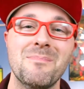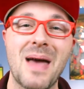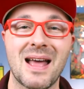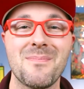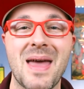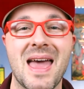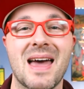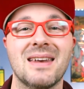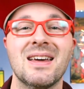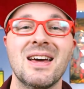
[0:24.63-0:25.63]

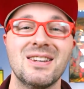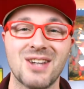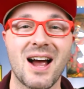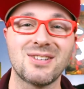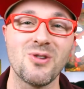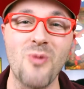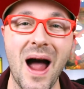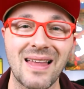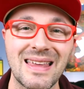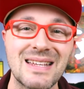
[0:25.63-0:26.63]
MegaMan, Dr.
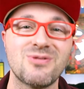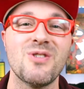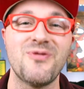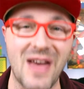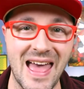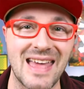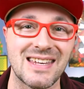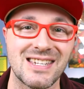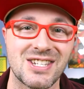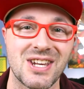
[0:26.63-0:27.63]
Wily's
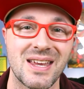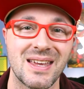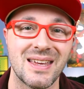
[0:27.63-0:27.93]
Revenge.